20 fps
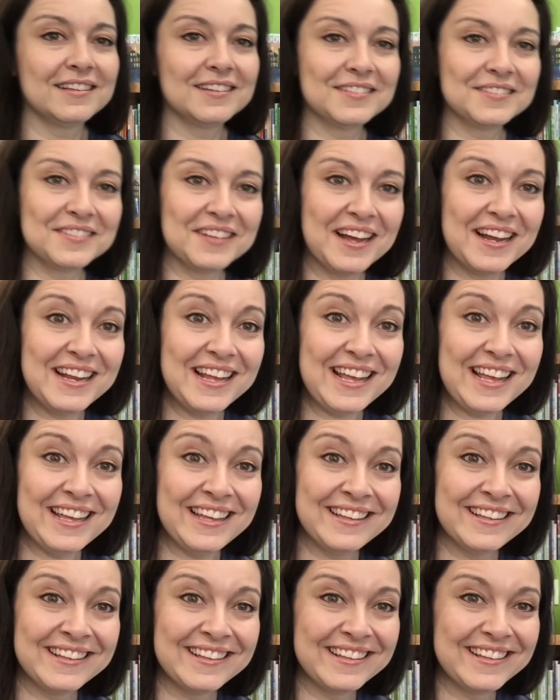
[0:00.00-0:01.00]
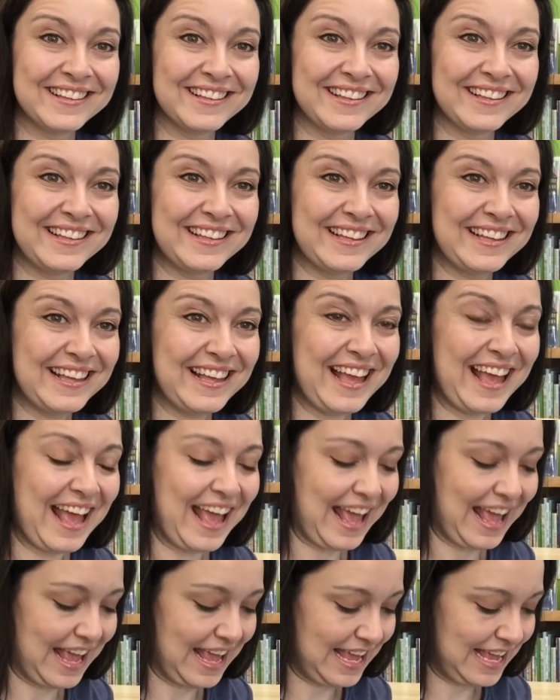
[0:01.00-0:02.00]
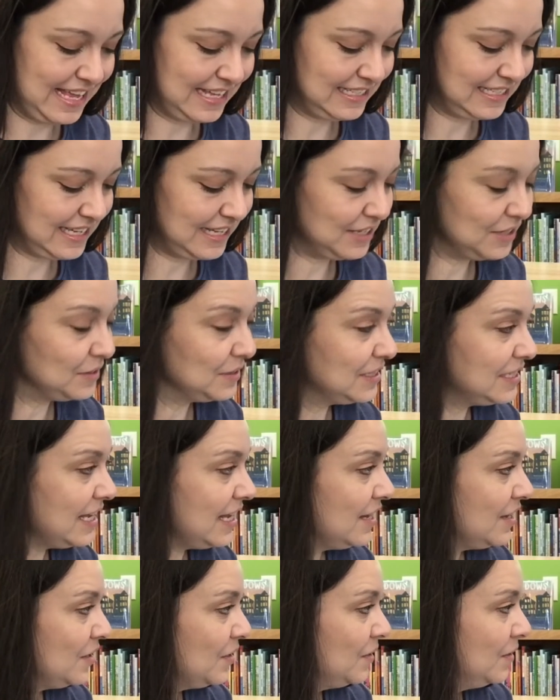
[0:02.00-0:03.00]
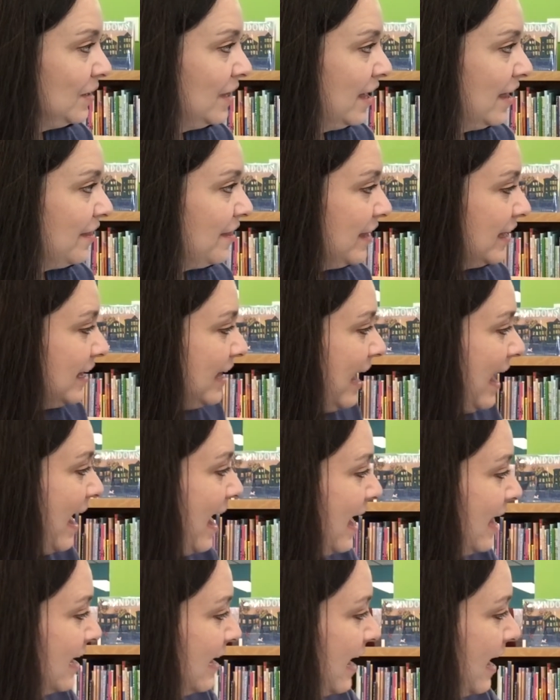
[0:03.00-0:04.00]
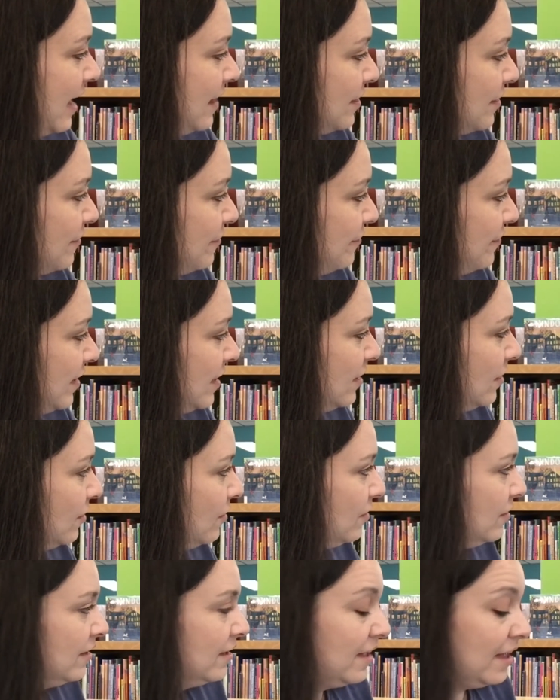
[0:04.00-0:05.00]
Ready? Hey diddle diddle, the cat and the fiddle.